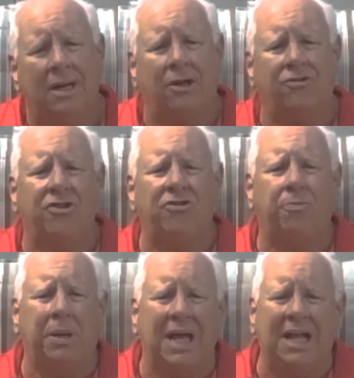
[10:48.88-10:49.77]
Now, since
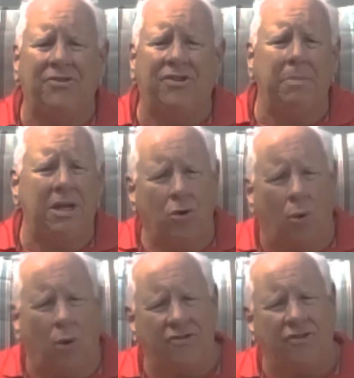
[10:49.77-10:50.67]
plants can be
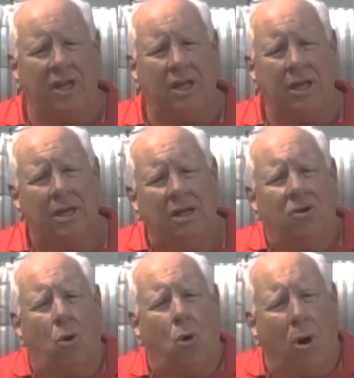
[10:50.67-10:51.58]
noisy,
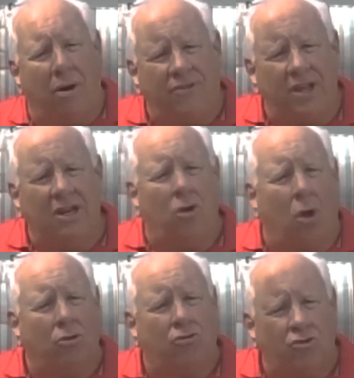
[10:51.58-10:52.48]
often an
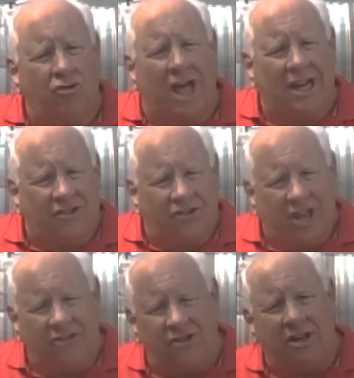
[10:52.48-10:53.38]
ultrasonic
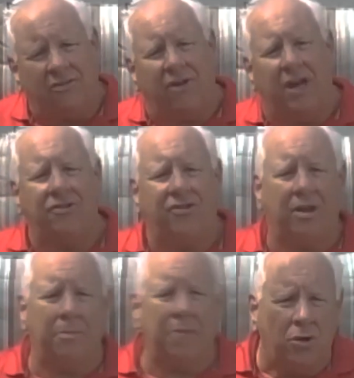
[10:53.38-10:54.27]
sensing device
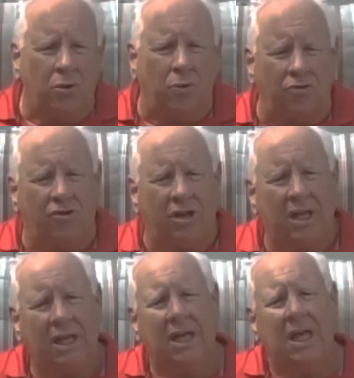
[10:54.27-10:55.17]
can be used.
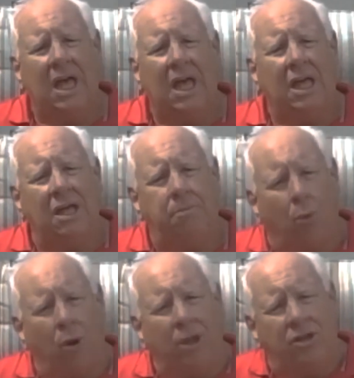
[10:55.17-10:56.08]

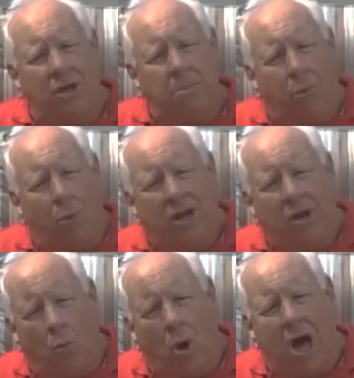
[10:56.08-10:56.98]
You can point a
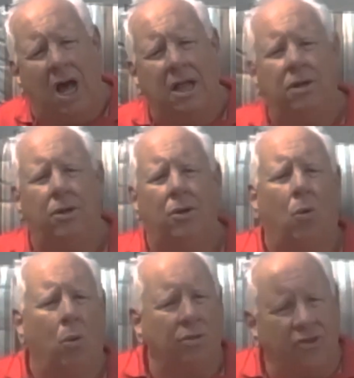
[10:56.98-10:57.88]
wand
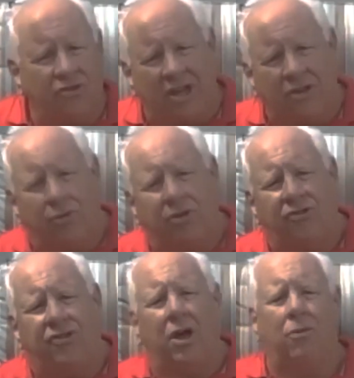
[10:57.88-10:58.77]
or the sensor
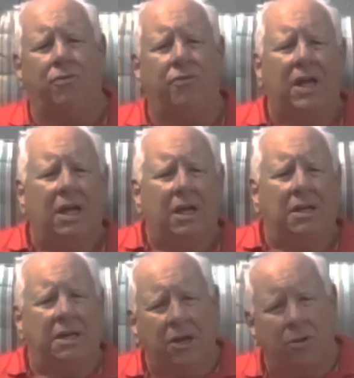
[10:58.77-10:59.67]
itself
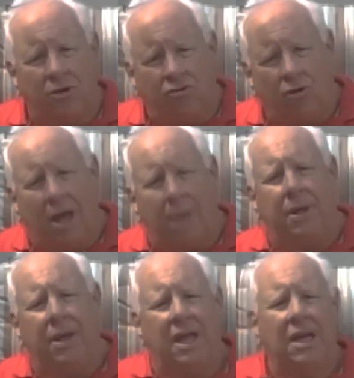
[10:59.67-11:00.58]
near the trap,
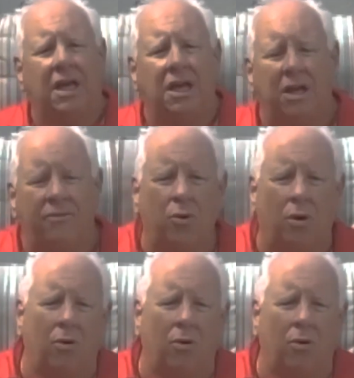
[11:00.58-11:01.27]
and it can give you a